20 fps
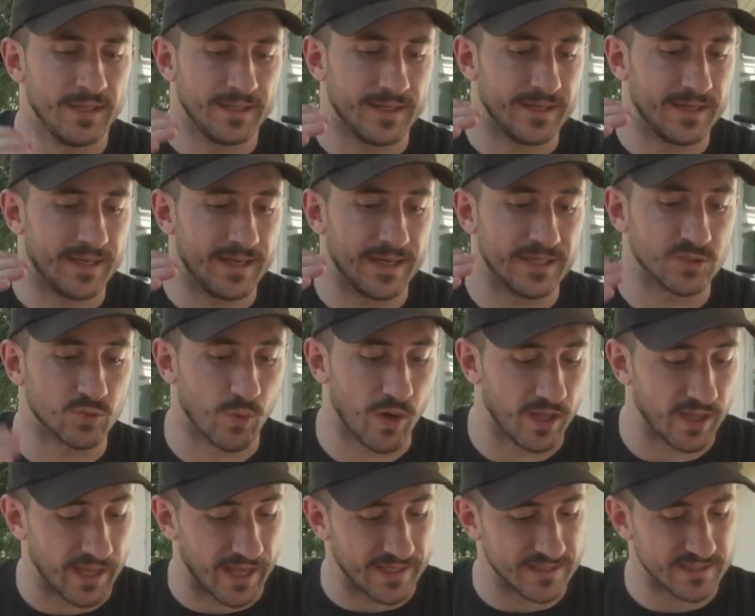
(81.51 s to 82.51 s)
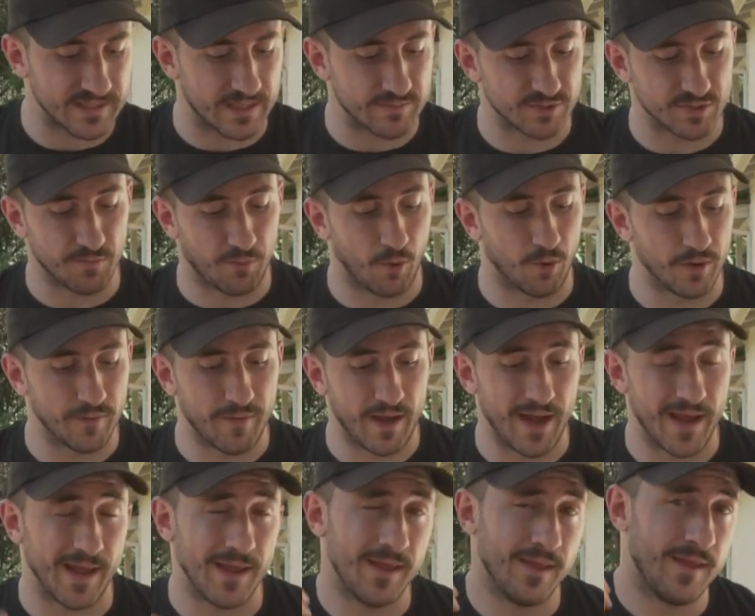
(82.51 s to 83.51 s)
Uh, as well as I'm supported
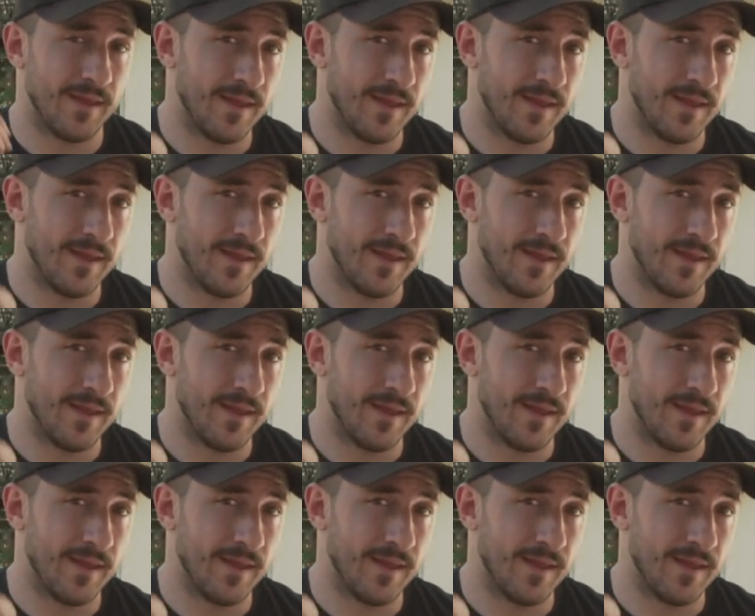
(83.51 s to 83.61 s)
by